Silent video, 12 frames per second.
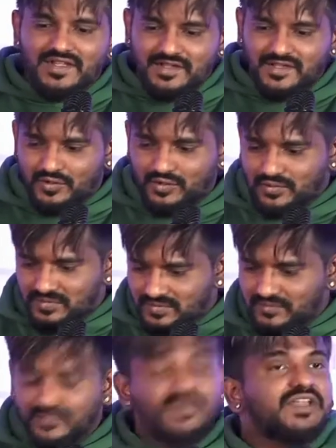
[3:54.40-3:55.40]
you know,
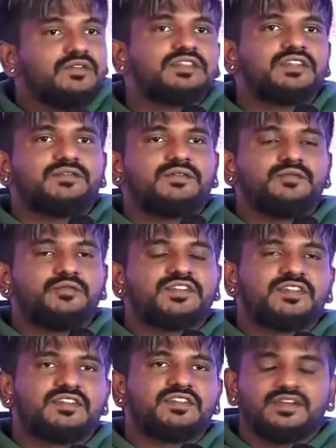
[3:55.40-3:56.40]
being with this film for
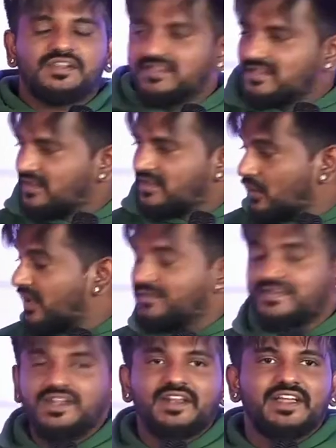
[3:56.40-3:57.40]
6 years, now I
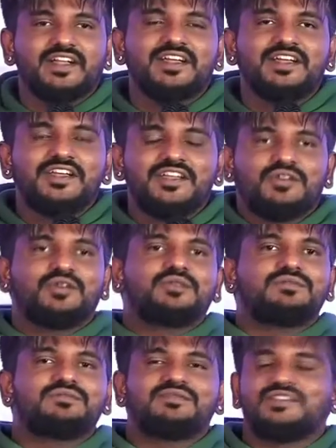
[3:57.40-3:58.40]
feel like, you know,
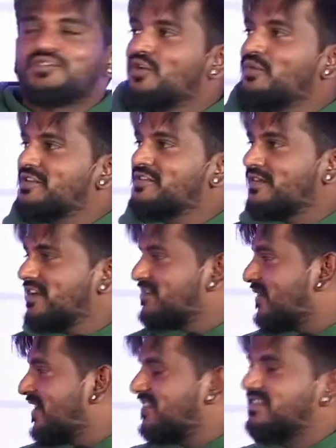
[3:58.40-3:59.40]
so much fresh
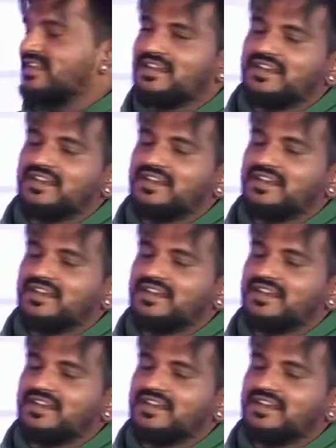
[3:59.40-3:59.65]
when I see